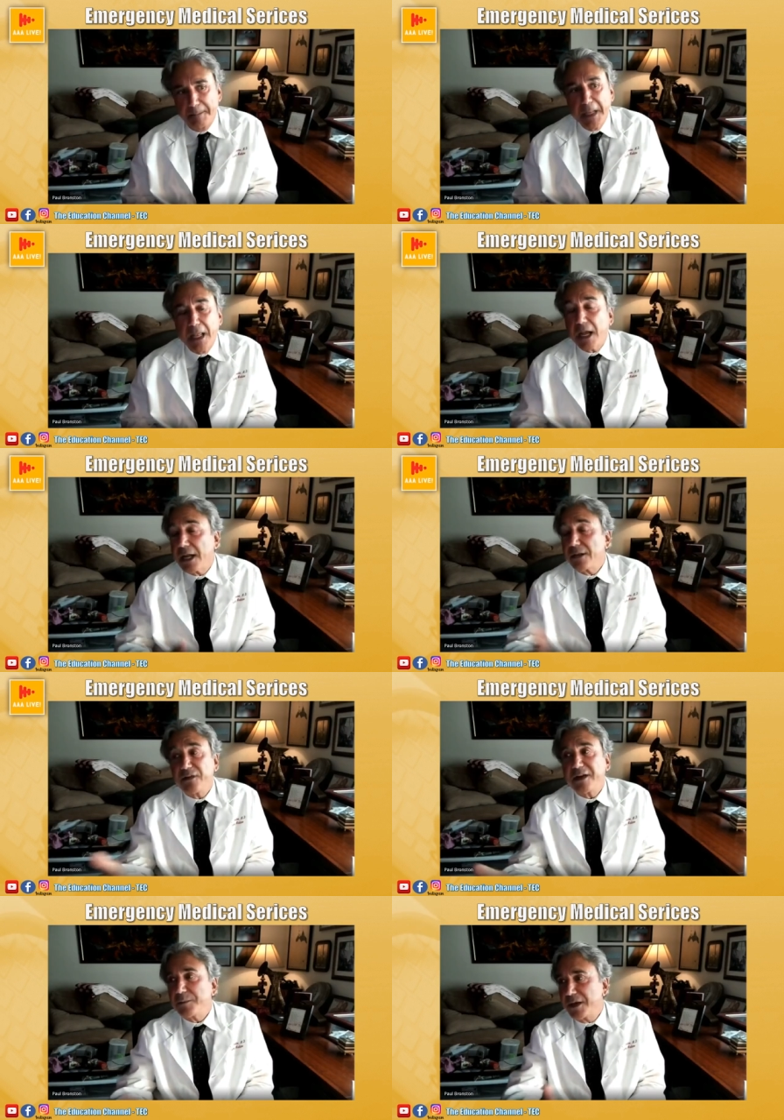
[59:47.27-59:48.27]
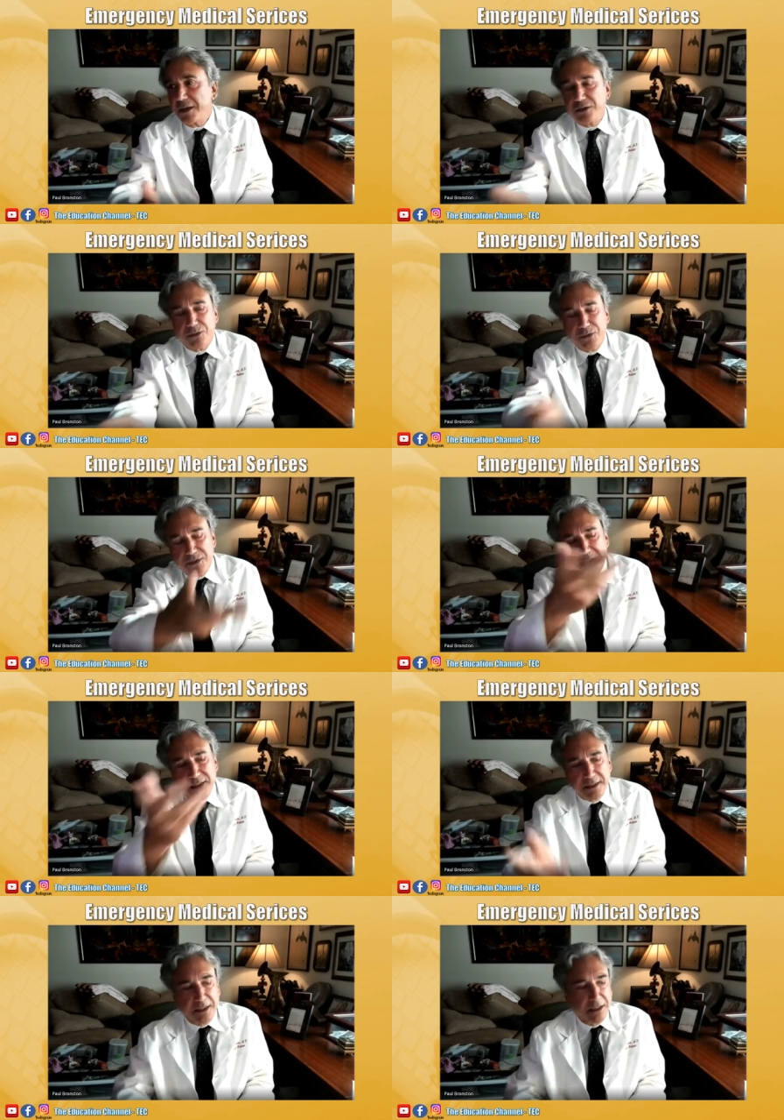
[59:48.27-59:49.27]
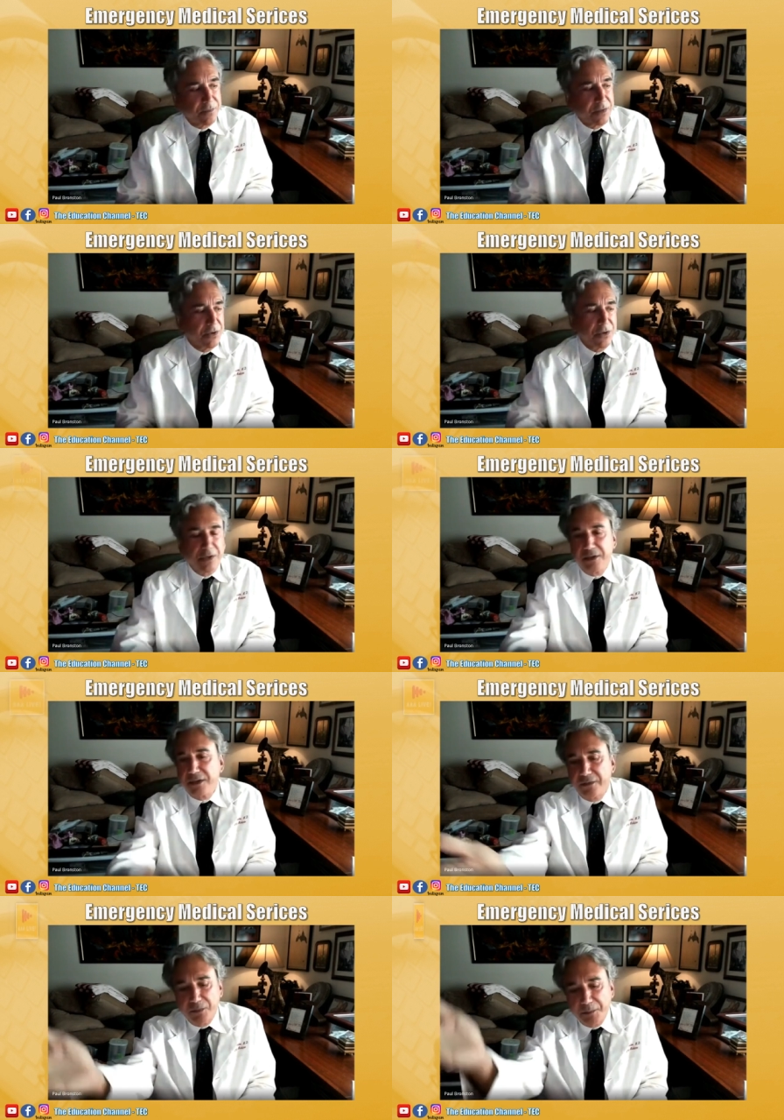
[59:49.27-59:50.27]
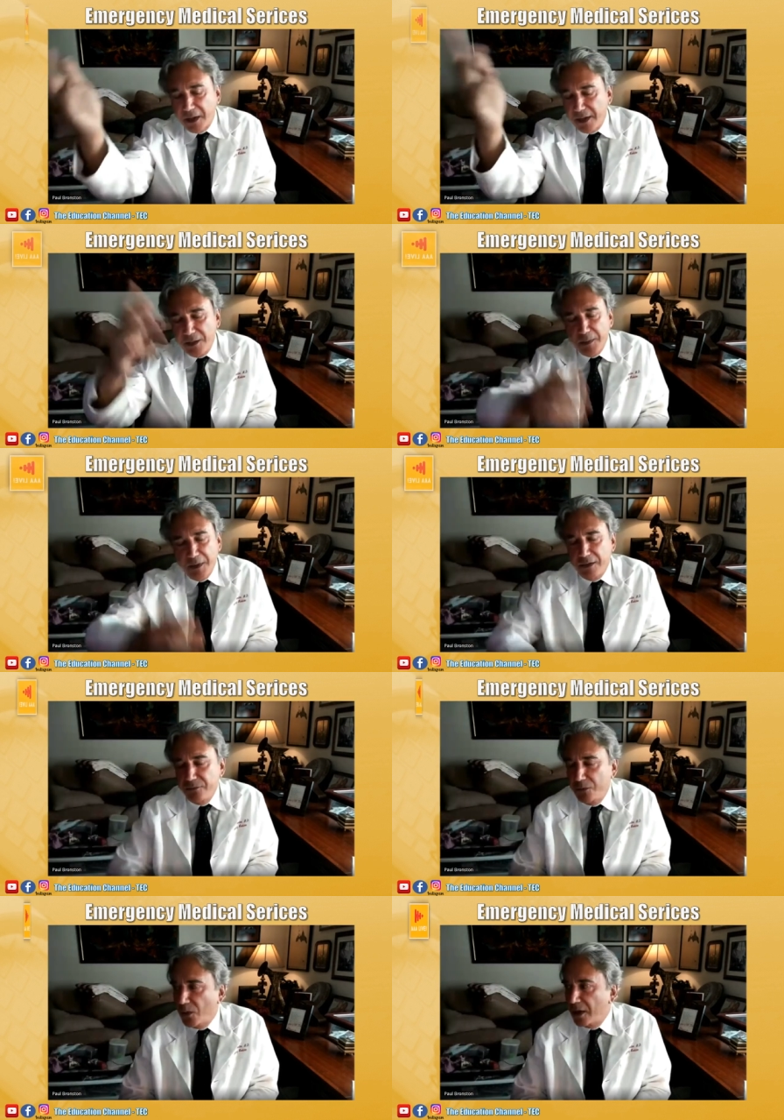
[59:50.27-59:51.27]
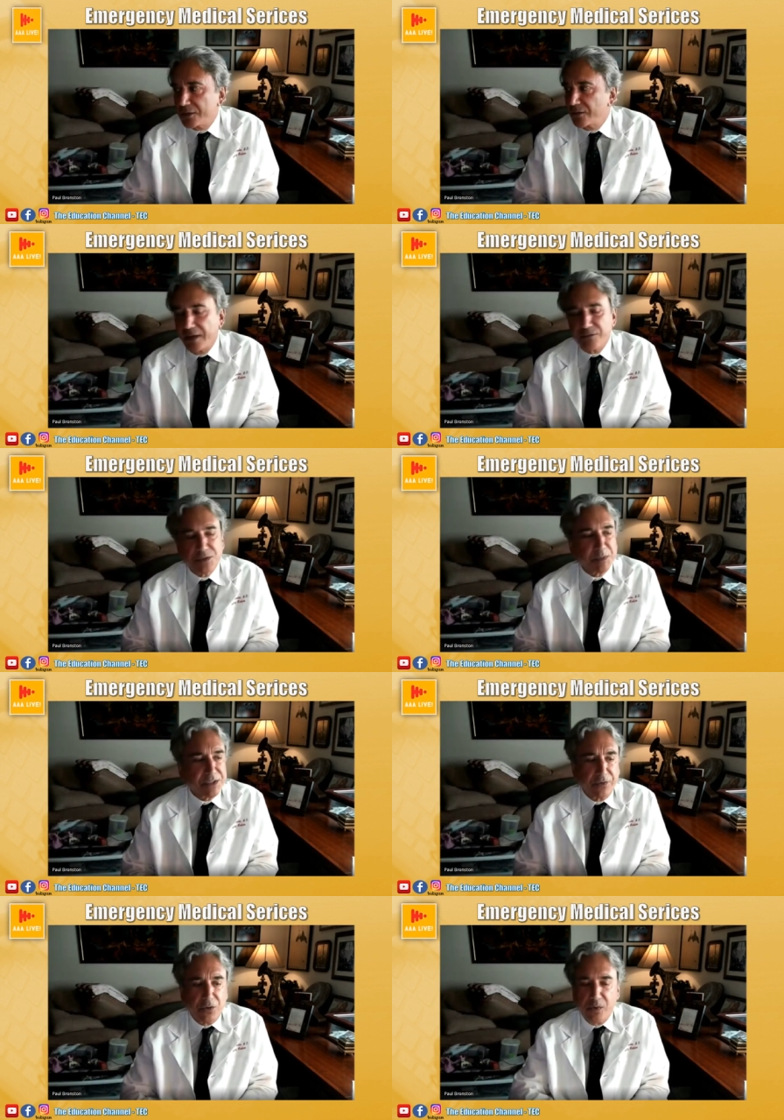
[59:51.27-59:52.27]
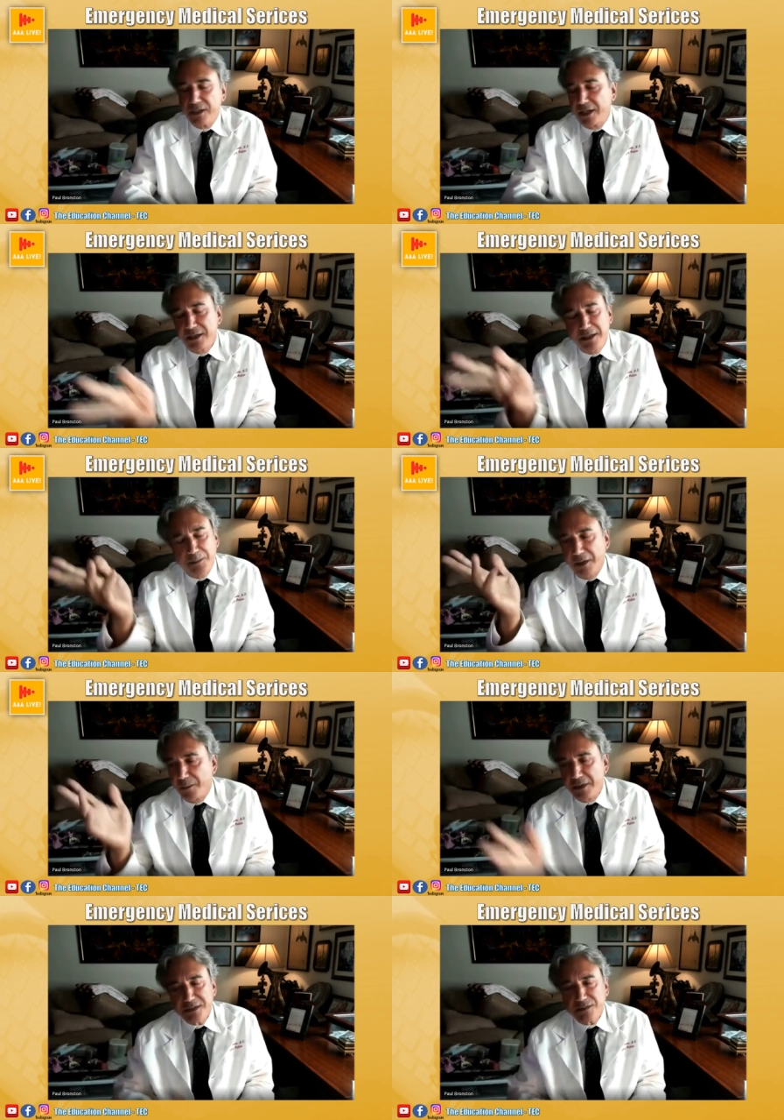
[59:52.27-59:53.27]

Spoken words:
Yeah, and if anybody who's listening, if you can give them my email if you want to, if they have specific questions, they can email me. It's